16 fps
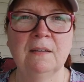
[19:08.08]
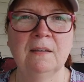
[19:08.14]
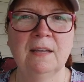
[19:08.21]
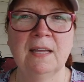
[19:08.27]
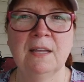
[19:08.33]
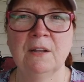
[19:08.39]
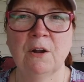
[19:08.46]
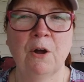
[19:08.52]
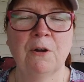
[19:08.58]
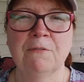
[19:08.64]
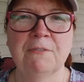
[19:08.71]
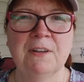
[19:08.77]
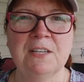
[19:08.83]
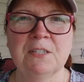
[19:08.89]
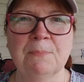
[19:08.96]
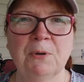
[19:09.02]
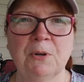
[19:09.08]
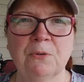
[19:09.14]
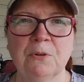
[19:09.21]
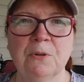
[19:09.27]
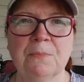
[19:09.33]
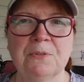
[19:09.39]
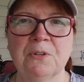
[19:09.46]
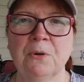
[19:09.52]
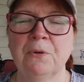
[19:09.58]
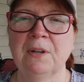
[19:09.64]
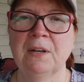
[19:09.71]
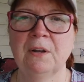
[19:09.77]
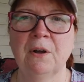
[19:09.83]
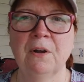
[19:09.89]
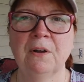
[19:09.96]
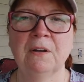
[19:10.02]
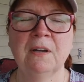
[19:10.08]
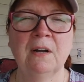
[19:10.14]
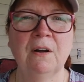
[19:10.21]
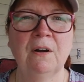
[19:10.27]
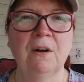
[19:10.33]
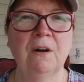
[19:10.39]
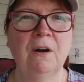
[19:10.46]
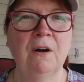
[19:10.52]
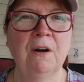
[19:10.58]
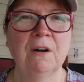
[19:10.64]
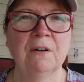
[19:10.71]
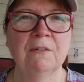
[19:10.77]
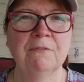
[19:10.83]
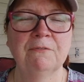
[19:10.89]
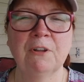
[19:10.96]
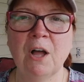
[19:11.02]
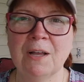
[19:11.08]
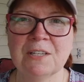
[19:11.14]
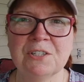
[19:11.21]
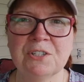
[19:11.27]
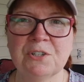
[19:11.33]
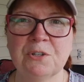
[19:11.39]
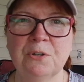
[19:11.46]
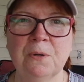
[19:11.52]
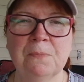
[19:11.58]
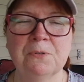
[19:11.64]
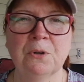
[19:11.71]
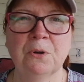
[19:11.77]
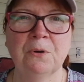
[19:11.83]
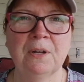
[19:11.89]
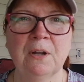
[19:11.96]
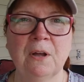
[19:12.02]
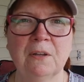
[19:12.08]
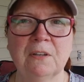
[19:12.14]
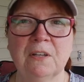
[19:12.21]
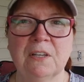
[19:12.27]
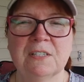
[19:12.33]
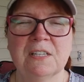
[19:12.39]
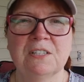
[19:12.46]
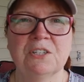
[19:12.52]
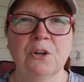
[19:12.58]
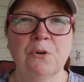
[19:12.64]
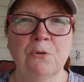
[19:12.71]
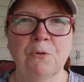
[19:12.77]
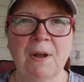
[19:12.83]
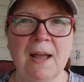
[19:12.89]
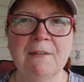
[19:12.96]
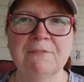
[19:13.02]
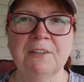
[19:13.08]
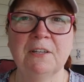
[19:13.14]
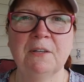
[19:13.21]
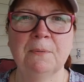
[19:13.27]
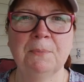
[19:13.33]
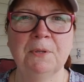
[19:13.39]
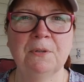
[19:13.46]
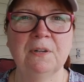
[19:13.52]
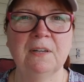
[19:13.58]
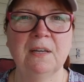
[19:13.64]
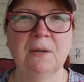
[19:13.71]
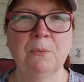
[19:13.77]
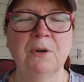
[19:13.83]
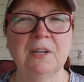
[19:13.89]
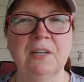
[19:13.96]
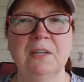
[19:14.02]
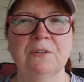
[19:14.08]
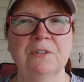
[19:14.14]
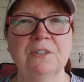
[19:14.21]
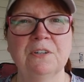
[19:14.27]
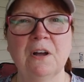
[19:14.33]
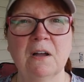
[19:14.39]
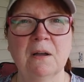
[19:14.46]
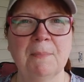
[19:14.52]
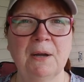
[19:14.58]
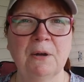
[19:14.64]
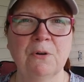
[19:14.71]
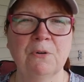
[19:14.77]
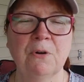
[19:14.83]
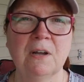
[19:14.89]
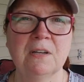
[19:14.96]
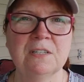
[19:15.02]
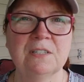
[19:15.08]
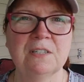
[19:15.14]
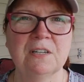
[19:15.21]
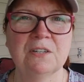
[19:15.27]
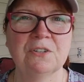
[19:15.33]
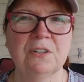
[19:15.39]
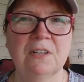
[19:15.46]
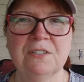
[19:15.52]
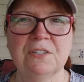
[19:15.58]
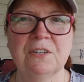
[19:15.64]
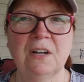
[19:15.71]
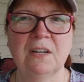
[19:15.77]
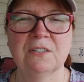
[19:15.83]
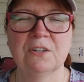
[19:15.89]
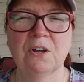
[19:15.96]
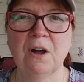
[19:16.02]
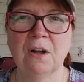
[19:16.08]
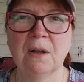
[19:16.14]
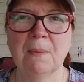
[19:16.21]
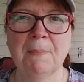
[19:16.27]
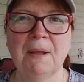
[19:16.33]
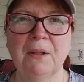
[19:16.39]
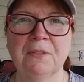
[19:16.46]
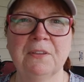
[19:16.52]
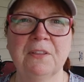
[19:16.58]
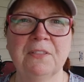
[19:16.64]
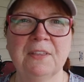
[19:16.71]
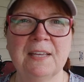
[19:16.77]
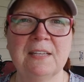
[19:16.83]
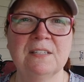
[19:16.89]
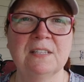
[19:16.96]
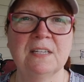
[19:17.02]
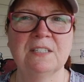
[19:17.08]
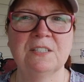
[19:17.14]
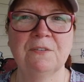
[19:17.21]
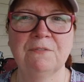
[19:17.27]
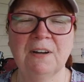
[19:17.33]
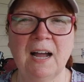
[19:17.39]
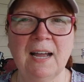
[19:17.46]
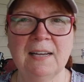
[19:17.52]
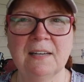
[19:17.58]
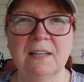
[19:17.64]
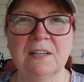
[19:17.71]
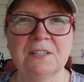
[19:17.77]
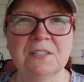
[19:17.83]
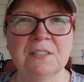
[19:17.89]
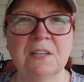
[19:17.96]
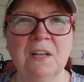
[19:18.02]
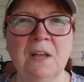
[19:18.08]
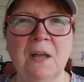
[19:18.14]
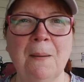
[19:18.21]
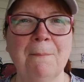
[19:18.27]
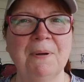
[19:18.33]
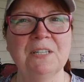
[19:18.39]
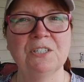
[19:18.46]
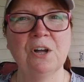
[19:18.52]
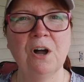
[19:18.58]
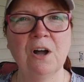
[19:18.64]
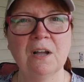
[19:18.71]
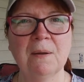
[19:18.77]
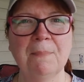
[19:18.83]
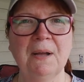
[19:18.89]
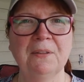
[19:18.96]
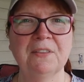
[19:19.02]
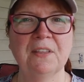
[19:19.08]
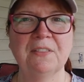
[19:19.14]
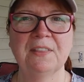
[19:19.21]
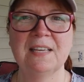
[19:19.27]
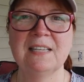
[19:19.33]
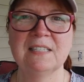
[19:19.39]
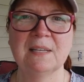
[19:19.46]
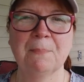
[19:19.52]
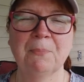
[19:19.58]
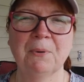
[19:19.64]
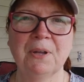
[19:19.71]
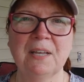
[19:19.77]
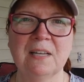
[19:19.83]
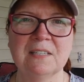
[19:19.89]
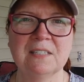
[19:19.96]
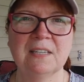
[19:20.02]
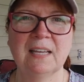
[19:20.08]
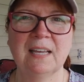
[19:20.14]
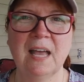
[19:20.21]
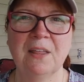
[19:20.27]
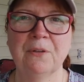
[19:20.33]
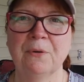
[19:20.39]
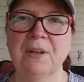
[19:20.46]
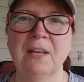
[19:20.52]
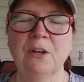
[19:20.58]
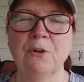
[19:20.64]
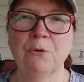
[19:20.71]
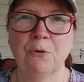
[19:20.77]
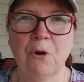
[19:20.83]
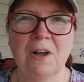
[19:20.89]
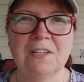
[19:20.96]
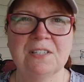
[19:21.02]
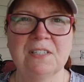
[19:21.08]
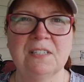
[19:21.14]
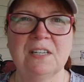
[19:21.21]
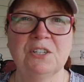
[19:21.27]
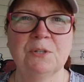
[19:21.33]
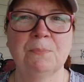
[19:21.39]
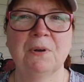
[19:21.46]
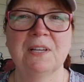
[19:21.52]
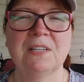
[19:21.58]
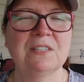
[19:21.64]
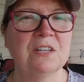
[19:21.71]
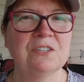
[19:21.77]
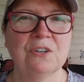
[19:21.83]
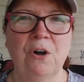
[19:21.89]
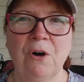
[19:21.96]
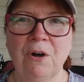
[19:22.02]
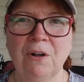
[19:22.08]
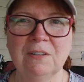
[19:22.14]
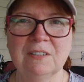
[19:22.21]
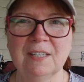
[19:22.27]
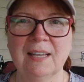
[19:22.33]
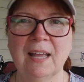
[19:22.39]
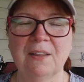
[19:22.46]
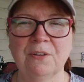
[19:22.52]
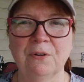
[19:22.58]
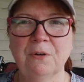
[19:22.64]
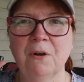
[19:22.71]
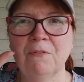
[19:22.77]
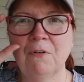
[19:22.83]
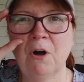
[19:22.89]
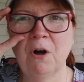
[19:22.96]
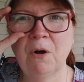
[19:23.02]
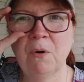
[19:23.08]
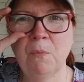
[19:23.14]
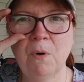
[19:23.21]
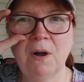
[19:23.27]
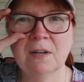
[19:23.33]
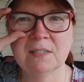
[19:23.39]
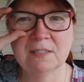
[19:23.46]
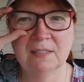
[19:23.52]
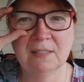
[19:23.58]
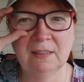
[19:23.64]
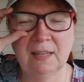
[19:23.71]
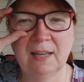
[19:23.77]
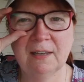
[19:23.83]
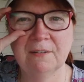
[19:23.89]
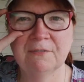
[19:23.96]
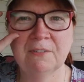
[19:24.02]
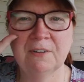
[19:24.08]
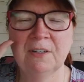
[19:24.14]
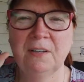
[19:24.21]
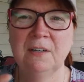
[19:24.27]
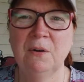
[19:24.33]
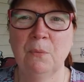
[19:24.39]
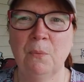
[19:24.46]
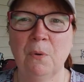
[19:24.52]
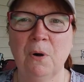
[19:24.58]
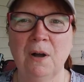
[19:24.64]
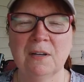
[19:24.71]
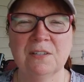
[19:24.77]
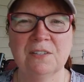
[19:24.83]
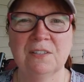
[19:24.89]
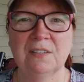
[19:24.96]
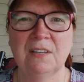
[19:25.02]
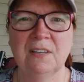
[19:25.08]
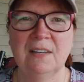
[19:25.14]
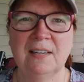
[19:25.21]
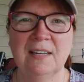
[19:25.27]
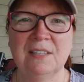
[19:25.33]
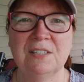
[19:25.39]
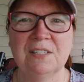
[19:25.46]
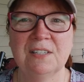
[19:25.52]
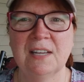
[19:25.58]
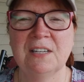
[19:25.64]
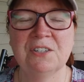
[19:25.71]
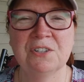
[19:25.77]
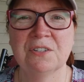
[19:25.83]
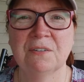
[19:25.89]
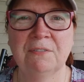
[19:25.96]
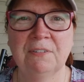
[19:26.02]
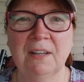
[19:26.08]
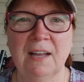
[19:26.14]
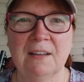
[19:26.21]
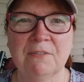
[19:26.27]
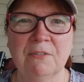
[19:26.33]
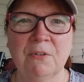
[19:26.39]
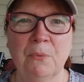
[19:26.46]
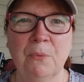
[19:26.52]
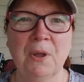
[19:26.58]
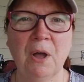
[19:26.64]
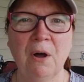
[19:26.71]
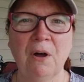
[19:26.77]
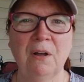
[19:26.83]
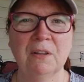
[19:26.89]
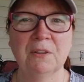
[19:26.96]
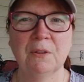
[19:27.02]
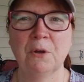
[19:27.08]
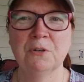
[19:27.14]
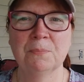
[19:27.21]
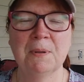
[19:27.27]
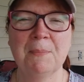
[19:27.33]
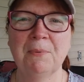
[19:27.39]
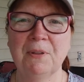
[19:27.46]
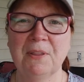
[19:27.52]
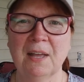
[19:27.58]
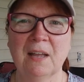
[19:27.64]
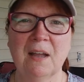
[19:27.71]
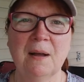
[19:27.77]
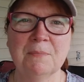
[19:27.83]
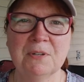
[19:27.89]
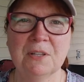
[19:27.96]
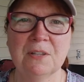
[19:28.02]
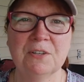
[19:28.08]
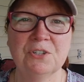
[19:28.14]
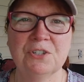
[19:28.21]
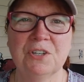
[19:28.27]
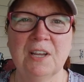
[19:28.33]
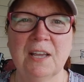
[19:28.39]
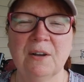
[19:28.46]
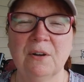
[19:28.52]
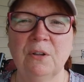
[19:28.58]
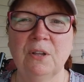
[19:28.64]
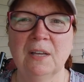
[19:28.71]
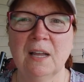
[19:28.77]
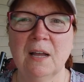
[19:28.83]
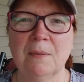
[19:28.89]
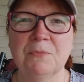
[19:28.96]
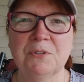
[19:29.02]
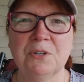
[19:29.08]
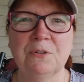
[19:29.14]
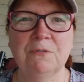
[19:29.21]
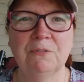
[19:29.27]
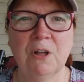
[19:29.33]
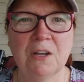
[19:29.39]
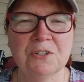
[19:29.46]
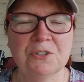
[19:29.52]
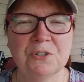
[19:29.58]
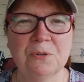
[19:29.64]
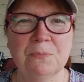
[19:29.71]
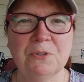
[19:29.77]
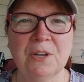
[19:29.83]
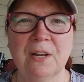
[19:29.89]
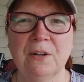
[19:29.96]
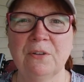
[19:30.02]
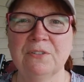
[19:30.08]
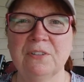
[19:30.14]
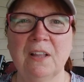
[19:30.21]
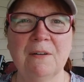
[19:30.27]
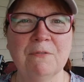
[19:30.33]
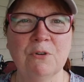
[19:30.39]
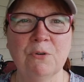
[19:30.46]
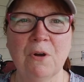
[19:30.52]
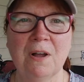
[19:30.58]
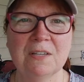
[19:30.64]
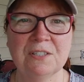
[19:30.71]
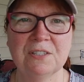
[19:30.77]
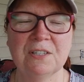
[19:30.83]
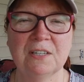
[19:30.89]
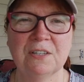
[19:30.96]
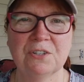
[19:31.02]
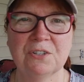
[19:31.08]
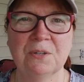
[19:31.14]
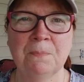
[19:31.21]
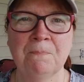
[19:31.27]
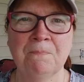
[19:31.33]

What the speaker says: in our Facebook groups or in our Flosstubes or because it's a crafting community. We're here to talk about cross stitch. Let's not talk about the things that divide us, but talk about the things that bring us together. And cross stitch brings us all together of all walks in life, walks and stages of life. Those people that come to this channel and come to Flosstube channels love cross stitch,